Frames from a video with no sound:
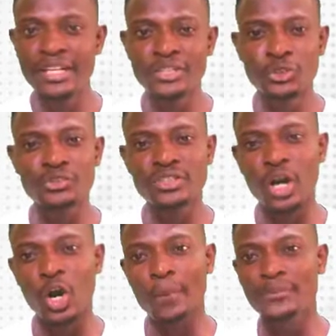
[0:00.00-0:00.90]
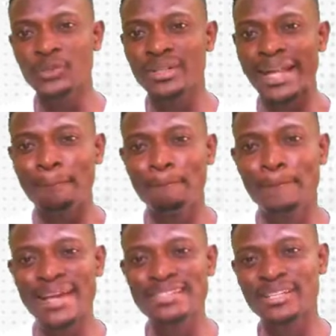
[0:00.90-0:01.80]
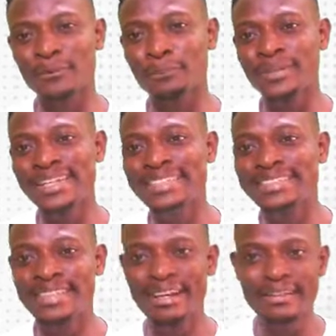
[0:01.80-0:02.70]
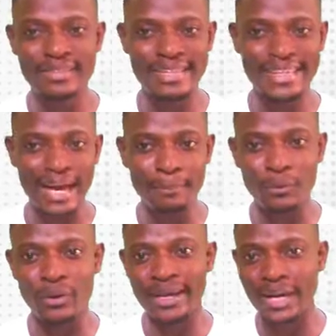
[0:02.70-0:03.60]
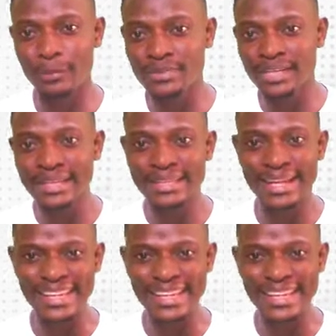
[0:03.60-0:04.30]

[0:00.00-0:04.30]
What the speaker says: choose the option that best completes the gap or gaps. That